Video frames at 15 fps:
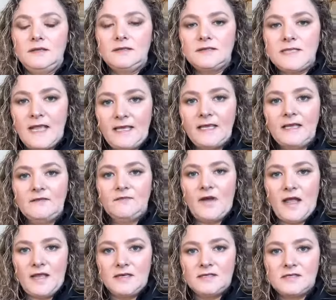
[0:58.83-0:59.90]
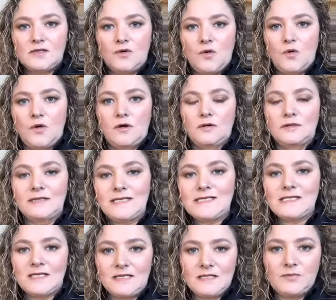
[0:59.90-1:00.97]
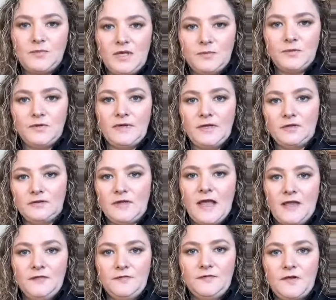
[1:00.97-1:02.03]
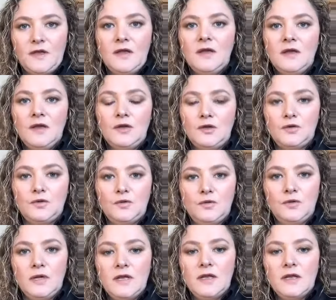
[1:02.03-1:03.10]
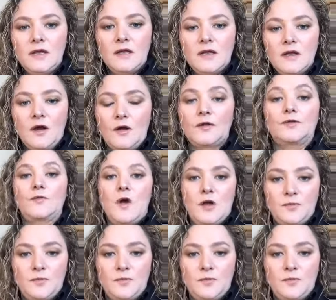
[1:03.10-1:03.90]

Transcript: taking advice or listening to people in your life who are the wrong